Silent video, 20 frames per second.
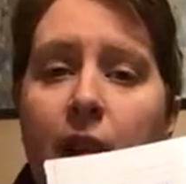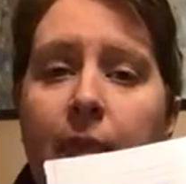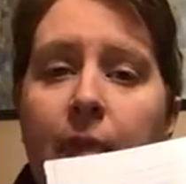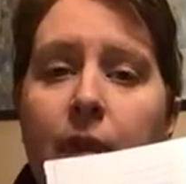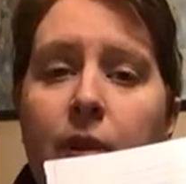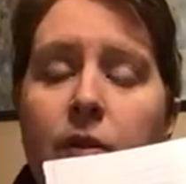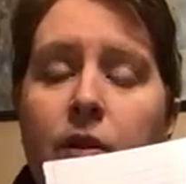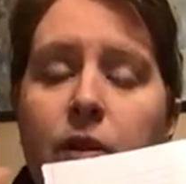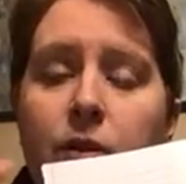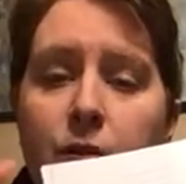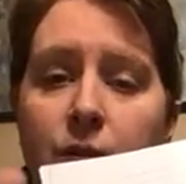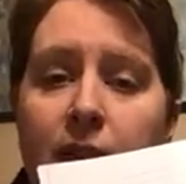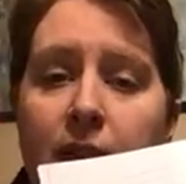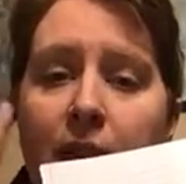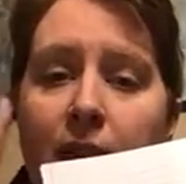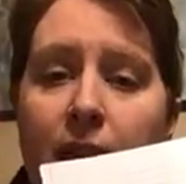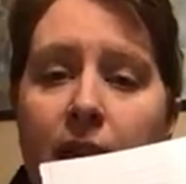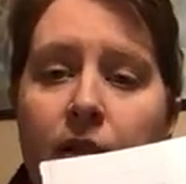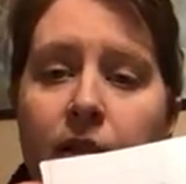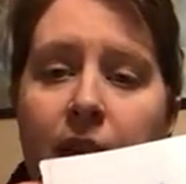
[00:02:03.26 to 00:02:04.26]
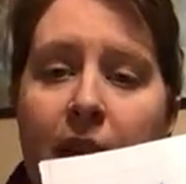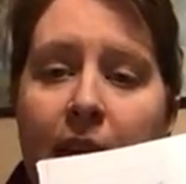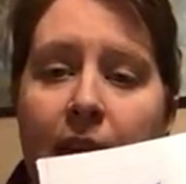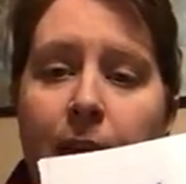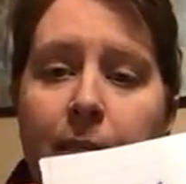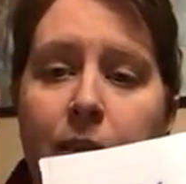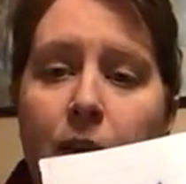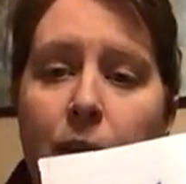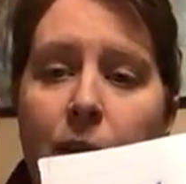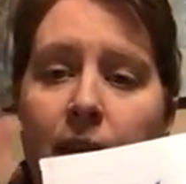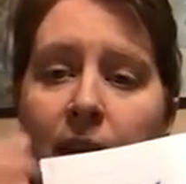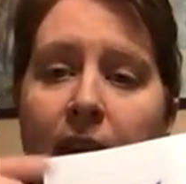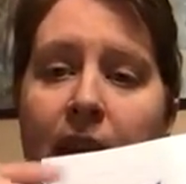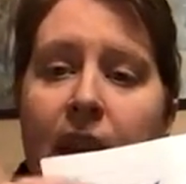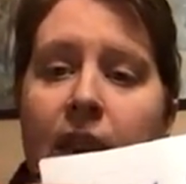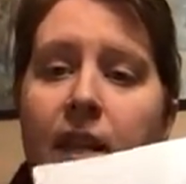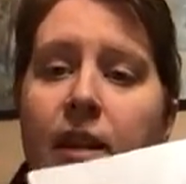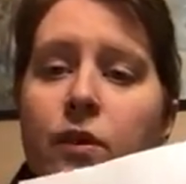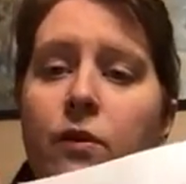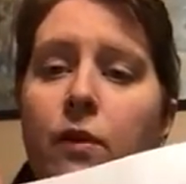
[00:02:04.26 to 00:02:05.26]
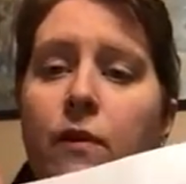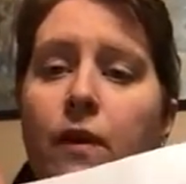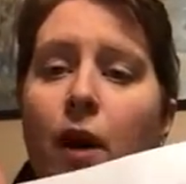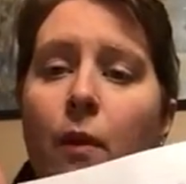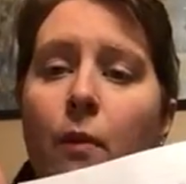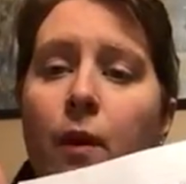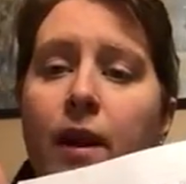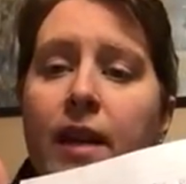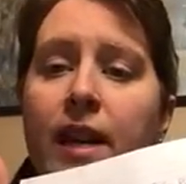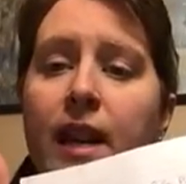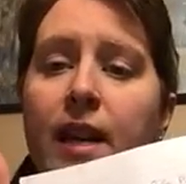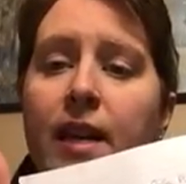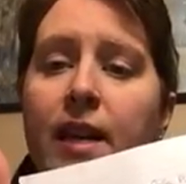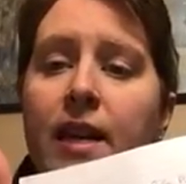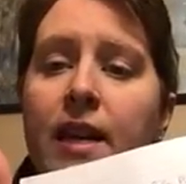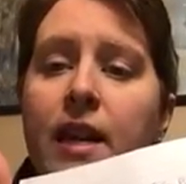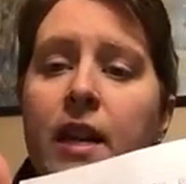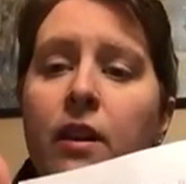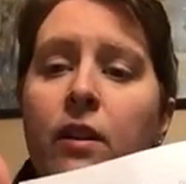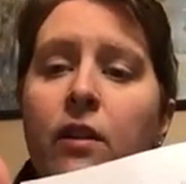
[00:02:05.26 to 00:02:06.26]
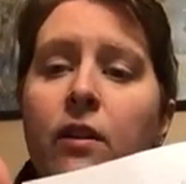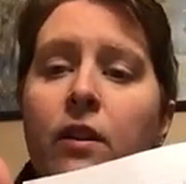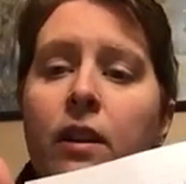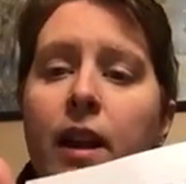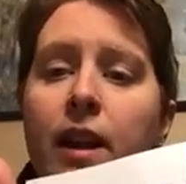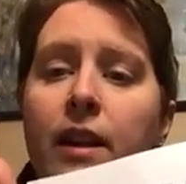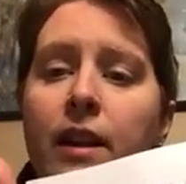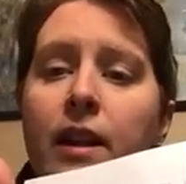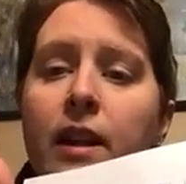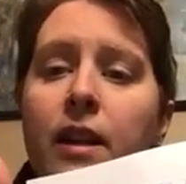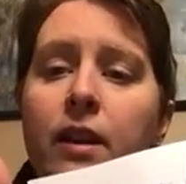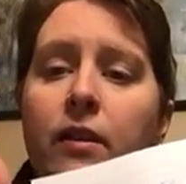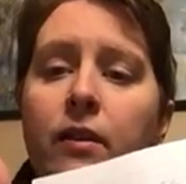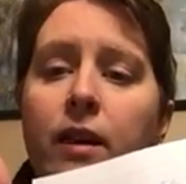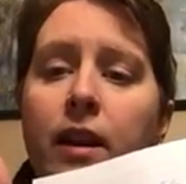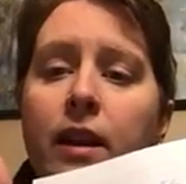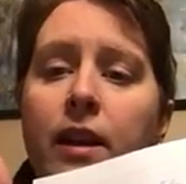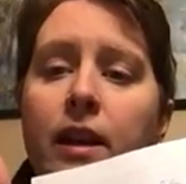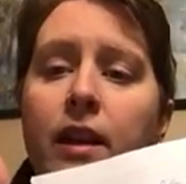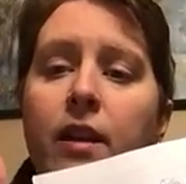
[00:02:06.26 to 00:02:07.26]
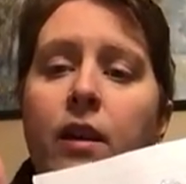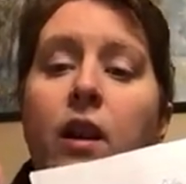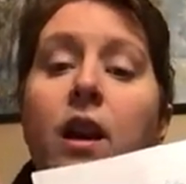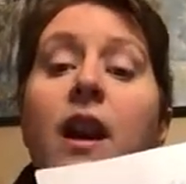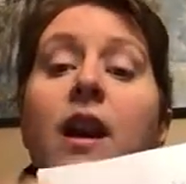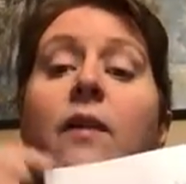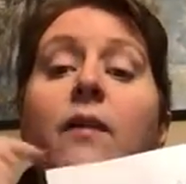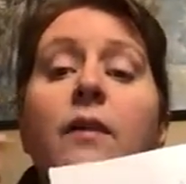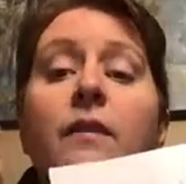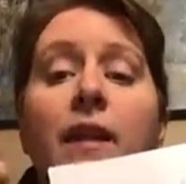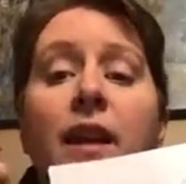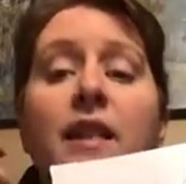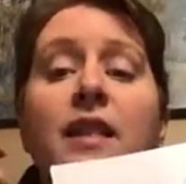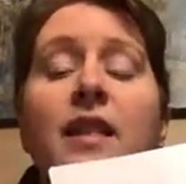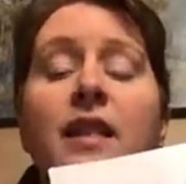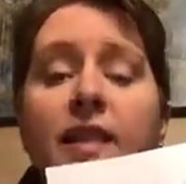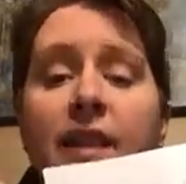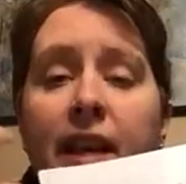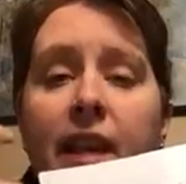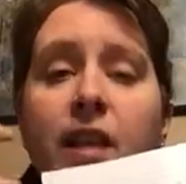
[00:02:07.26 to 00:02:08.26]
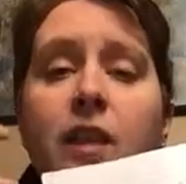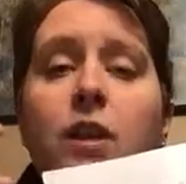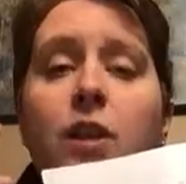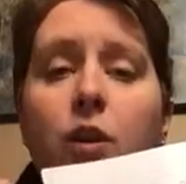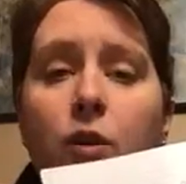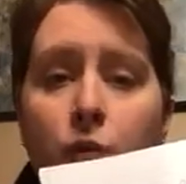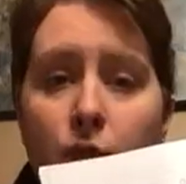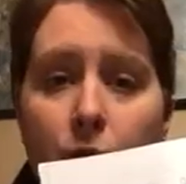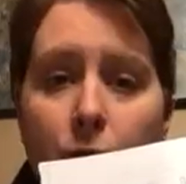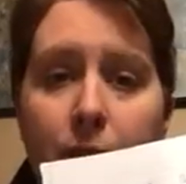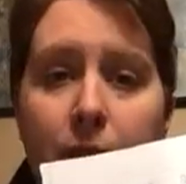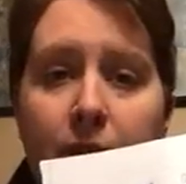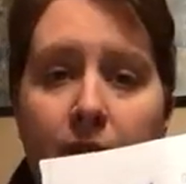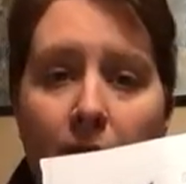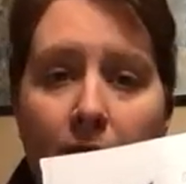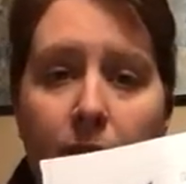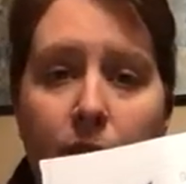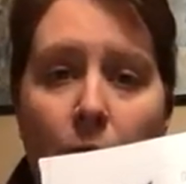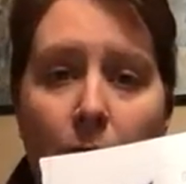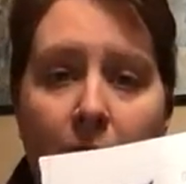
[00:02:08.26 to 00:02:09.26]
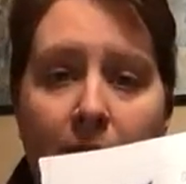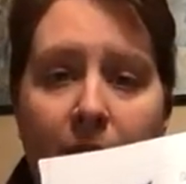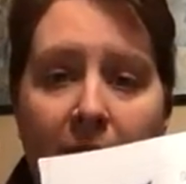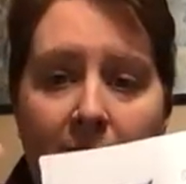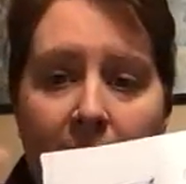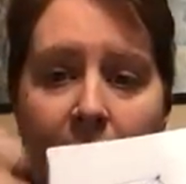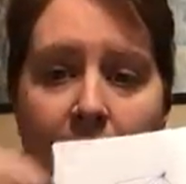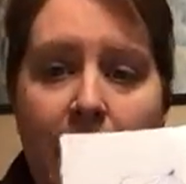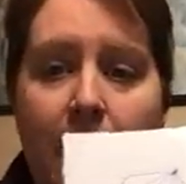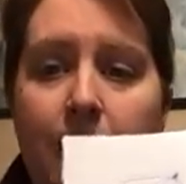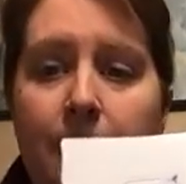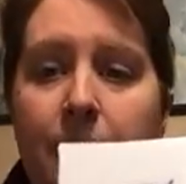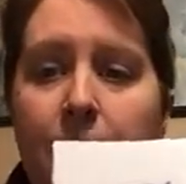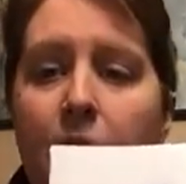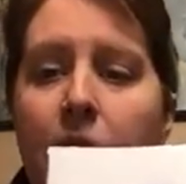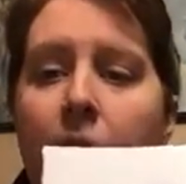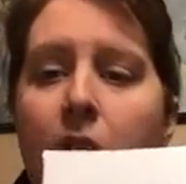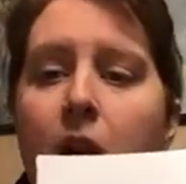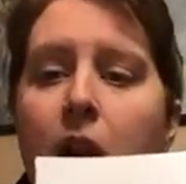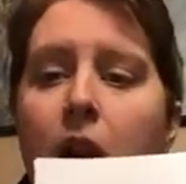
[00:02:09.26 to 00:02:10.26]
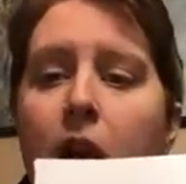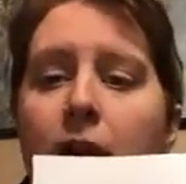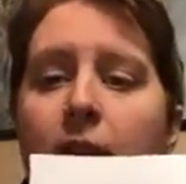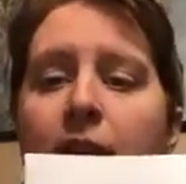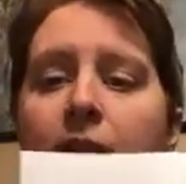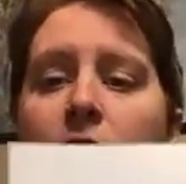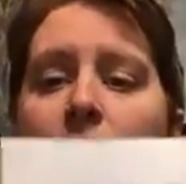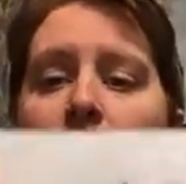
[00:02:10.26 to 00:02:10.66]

and those 3 angles add up to 180. So we've got 180 here and here and here. We've got 6 groups of 180. Okay,